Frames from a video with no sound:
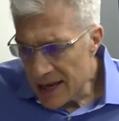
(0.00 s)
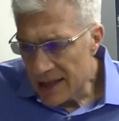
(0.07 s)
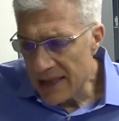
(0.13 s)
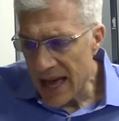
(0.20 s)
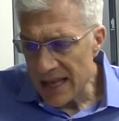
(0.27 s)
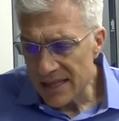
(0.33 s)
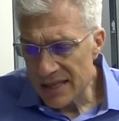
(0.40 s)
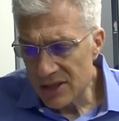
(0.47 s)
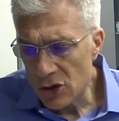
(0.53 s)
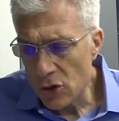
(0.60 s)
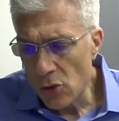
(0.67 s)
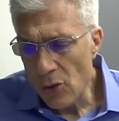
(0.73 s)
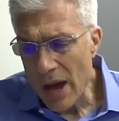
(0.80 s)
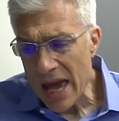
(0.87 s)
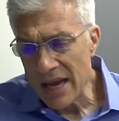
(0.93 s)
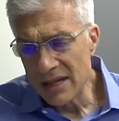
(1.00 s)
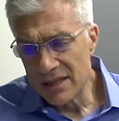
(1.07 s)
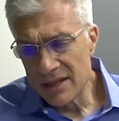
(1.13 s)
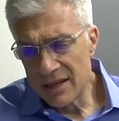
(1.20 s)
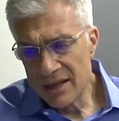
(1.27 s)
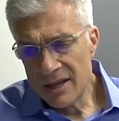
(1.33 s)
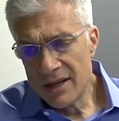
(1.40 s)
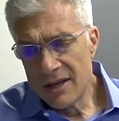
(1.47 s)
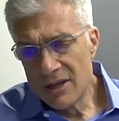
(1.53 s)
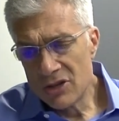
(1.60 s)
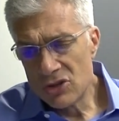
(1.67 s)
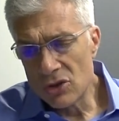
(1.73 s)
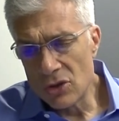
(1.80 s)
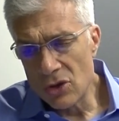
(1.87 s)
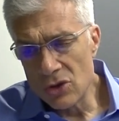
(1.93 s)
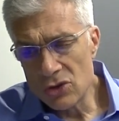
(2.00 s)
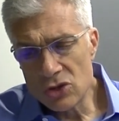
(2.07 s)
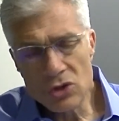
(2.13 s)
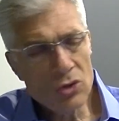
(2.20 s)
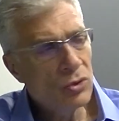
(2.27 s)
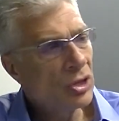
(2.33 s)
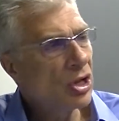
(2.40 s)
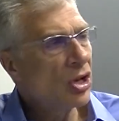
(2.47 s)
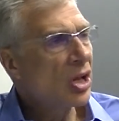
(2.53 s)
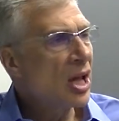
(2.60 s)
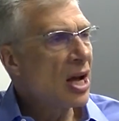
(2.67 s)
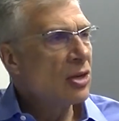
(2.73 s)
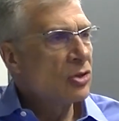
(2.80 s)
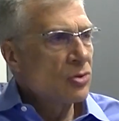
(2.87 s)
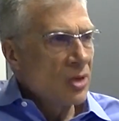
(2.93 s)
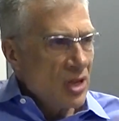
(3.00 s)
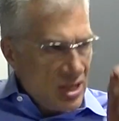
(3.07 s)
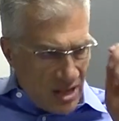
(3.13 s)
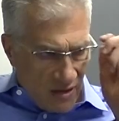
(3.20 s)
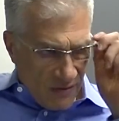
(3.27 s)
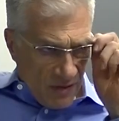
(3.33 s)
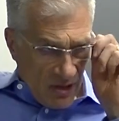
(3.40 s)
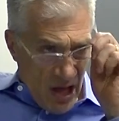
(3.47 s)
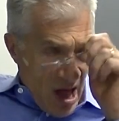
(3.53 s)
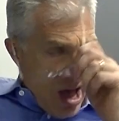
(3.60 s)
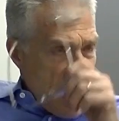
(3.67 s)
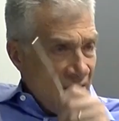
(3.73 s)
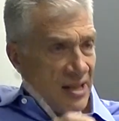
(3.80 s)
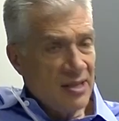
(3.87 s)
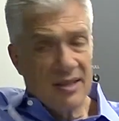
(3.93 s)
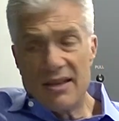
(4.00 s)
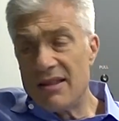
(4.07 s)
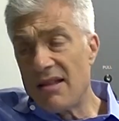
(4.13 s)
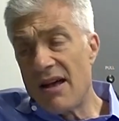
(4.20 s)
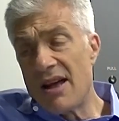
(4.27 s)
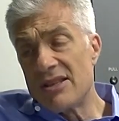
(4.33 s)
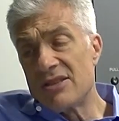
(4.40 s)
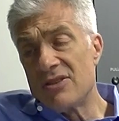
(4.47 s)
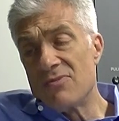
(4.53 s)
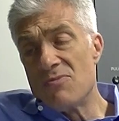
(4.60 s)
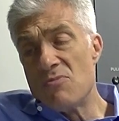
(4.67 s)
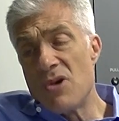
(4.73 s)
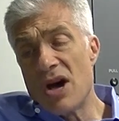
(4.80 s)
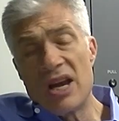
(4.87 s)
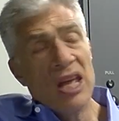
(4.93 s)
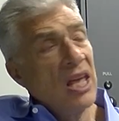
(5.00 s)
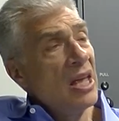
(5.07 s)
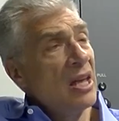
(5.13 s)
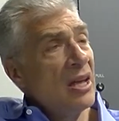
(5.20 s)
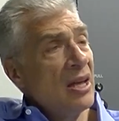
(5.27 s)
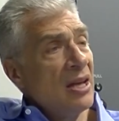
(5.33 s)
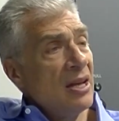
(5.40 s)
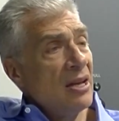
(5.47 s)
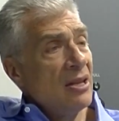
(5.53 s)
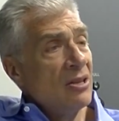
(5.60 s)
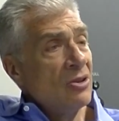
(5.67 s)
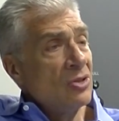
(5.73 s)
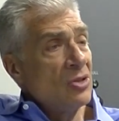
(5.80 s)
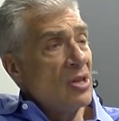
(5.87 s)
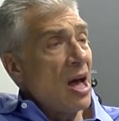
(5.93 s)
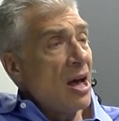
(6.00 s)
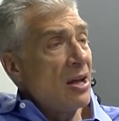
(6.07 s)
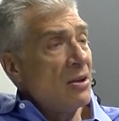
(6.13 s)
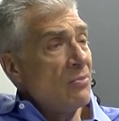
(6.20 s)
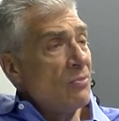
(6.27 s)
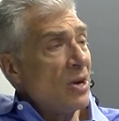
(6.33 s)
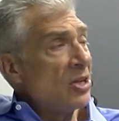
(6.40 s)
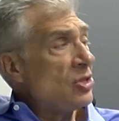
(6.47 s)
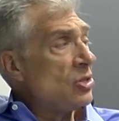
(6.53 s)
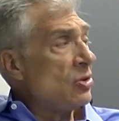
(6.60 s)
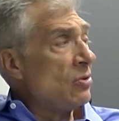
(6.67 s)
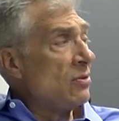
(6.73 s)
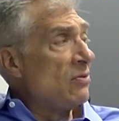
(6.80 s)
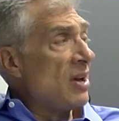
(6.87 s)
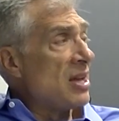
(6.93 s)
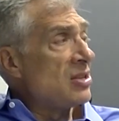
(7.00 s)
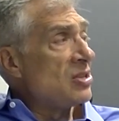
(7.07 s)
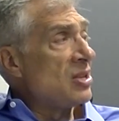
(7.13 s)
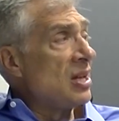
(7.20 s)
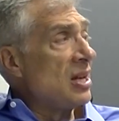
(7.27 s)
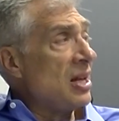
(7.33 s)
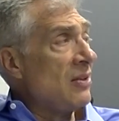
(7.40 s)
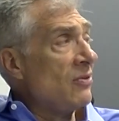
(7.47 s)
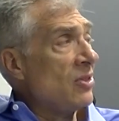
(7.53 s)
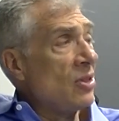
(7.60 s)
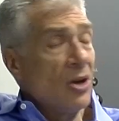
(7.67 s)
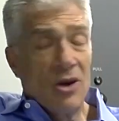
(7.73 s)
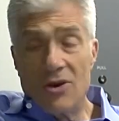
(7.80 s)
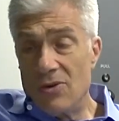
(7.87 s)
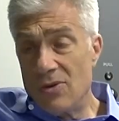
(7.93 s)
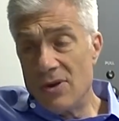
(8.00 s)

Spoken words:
That's Kuwait. So those two little countries have lots and lots of money. There's not much to invest in, even though